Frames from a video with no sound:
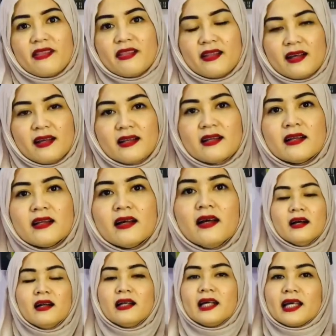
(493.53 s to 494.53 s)
thin,
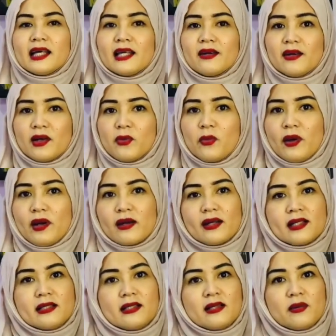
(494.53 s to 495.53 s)
like you can wear
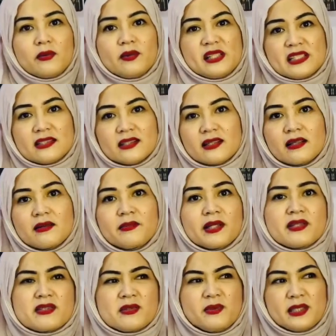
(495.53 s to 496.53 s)
it in the winter,
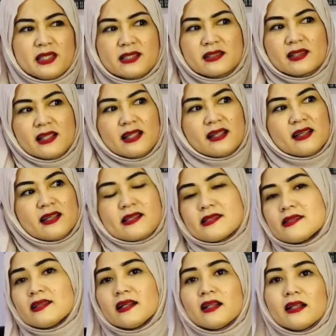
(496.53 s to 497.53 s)
because winter here
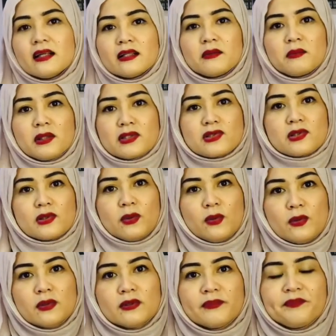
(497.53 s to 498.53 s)
is not that much
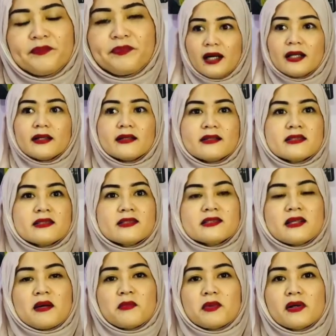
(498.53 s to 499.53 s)
cold, and
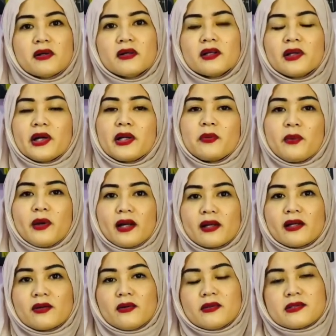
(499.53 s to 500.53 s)
summer you can wear
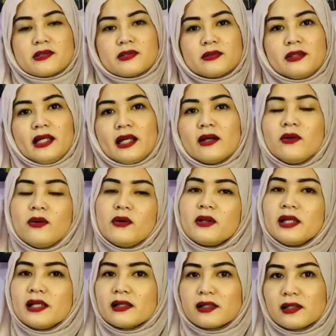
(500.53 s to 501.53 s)
it also like all
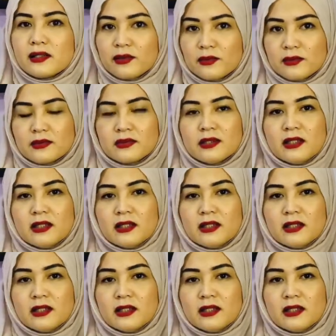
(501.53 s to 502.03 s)
year long.